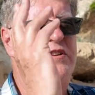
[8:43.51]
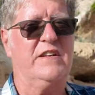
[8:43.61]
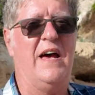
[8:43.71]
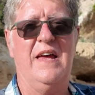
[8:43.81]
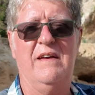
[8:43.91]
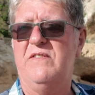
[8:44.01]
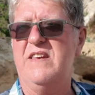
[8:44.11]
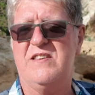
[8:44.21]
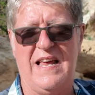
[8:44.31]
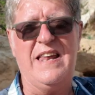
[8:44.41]
today
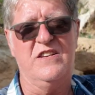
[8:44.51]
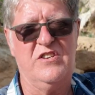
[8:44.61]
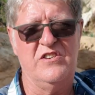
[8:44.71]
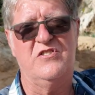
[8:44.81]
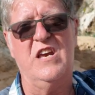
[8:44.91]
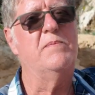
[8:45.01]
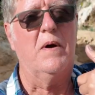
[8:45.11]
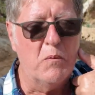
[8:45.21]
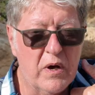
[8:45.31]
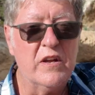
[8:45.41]
this energy is
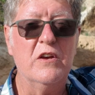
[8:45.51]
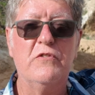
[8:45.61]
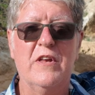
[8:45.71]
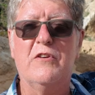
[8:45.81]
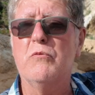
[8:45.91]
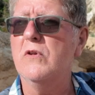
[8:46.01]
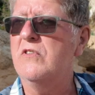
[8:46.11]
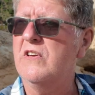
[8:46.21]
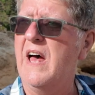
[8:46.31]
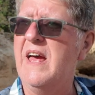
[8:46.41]
cheaper, we're going to use this one
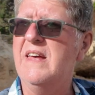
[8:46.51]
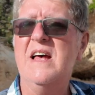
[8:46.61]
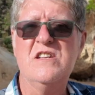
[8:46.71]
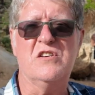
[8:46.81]
today.